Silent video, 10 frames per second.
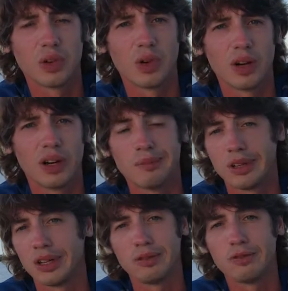for,
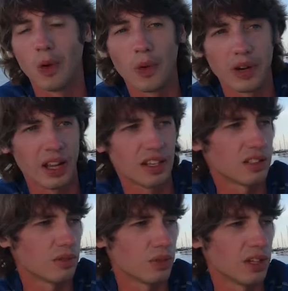you know, 4
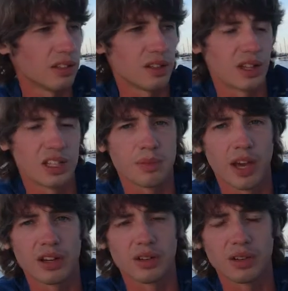days of what these
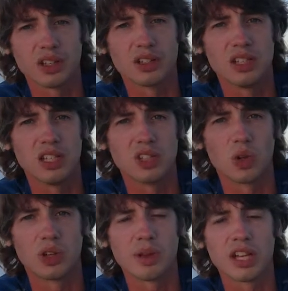
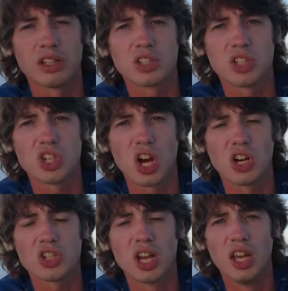solar panels could
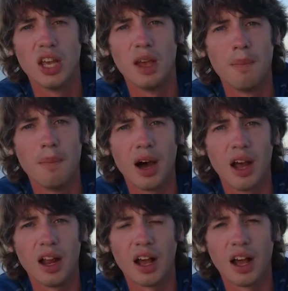charge.
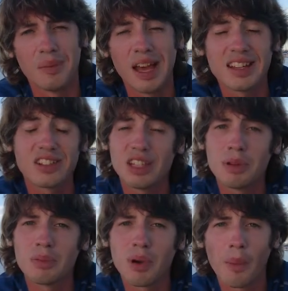But it hasn't really
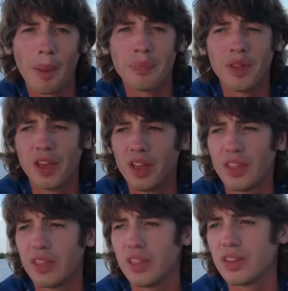been a problem.
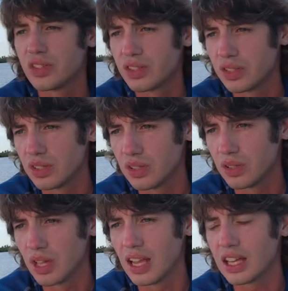
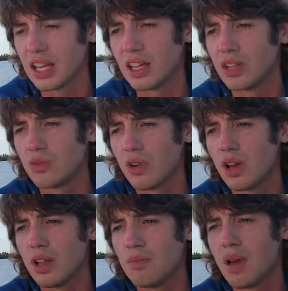I can
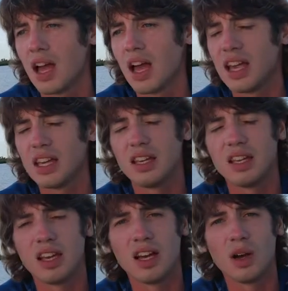run my
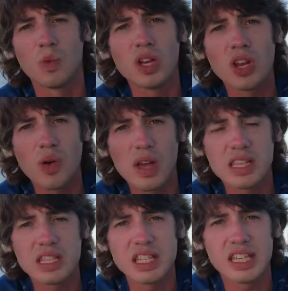window
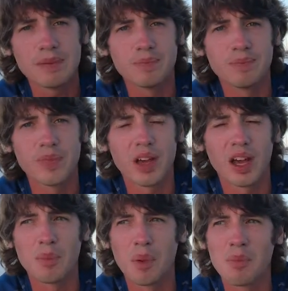AC
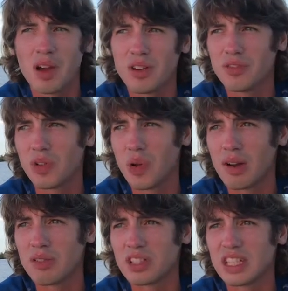about a few
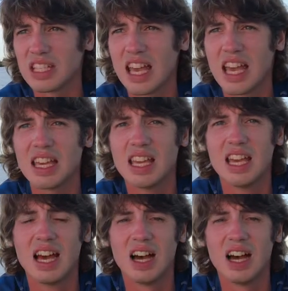hours a day,